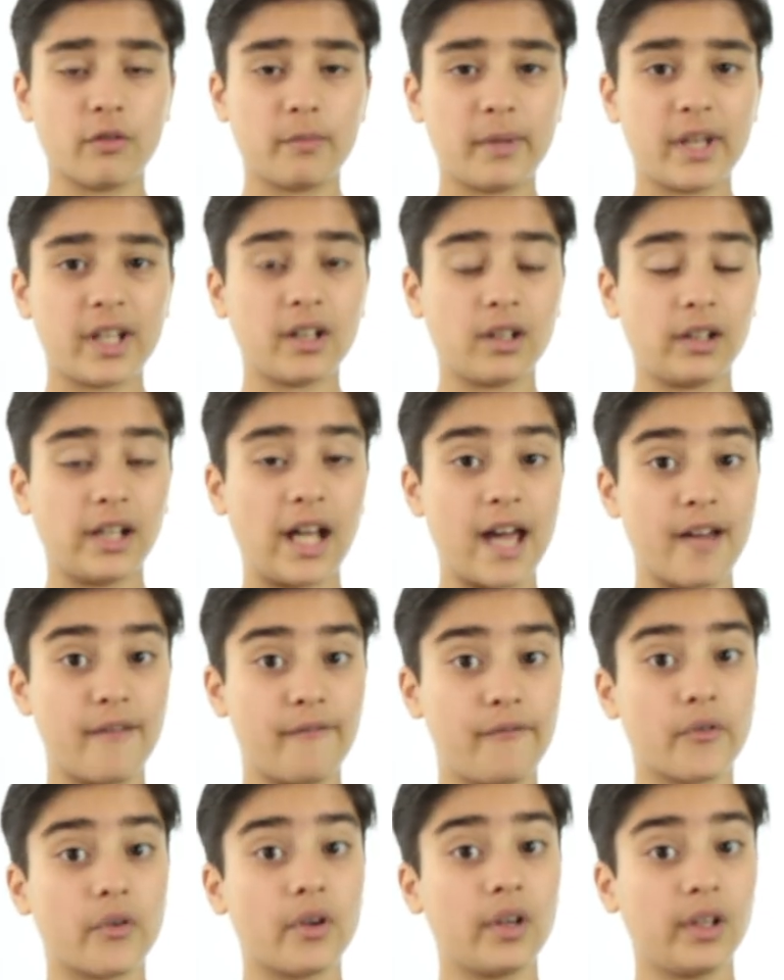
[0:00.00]
remained
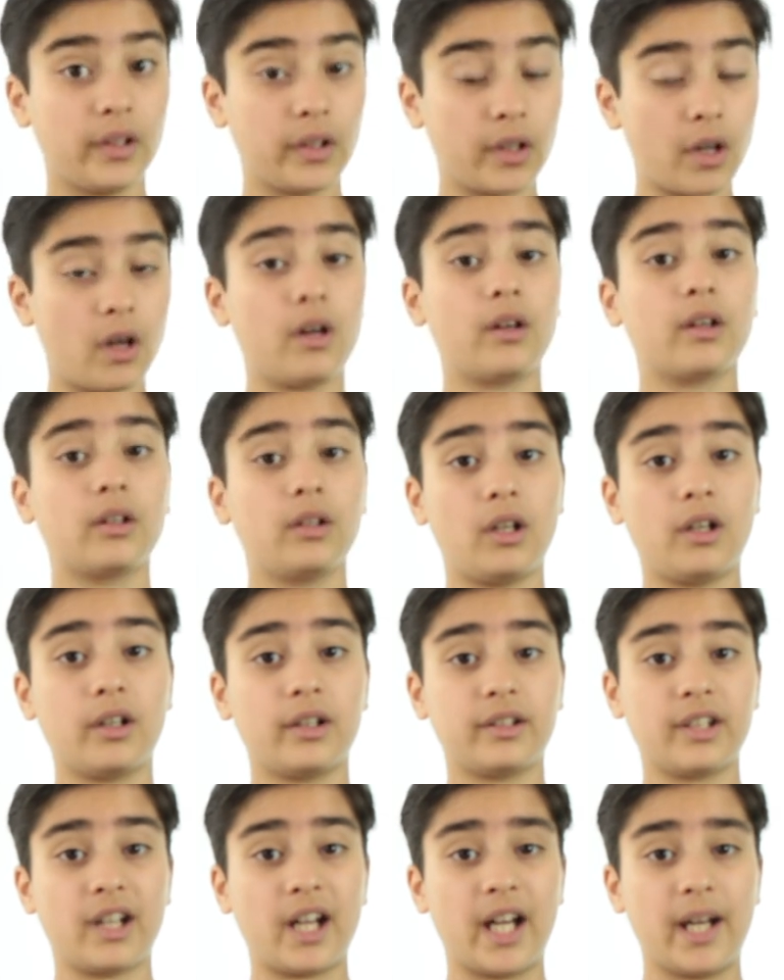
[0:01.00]
alive for a long,
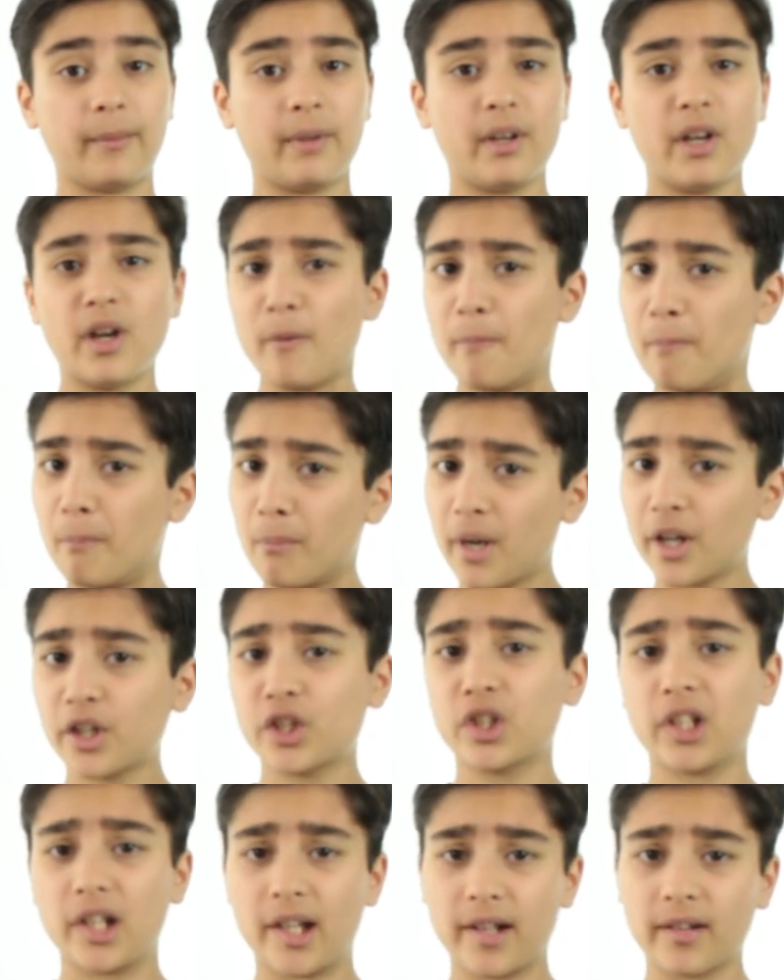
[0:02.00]
long time,
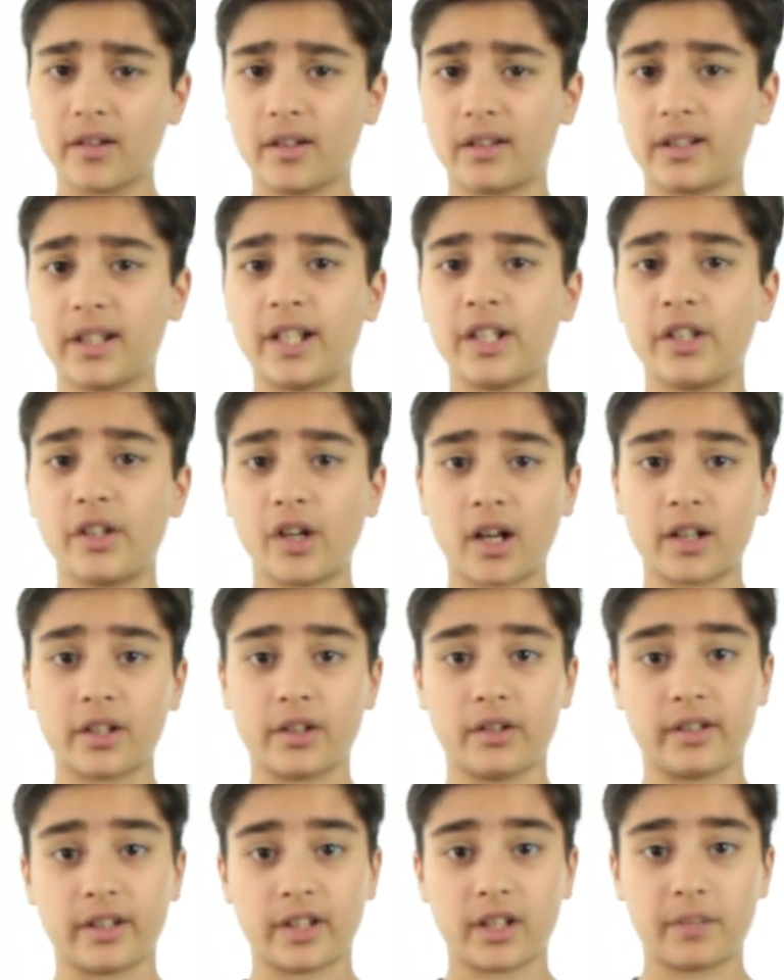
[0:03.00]
much longer than
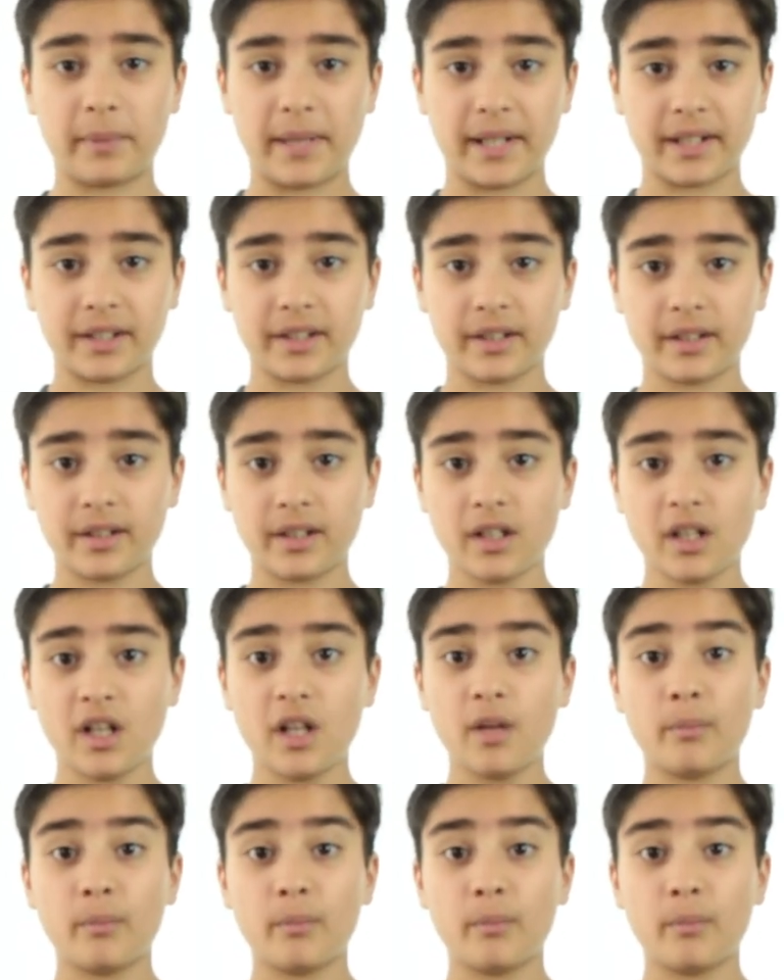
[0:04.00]
doctors expected.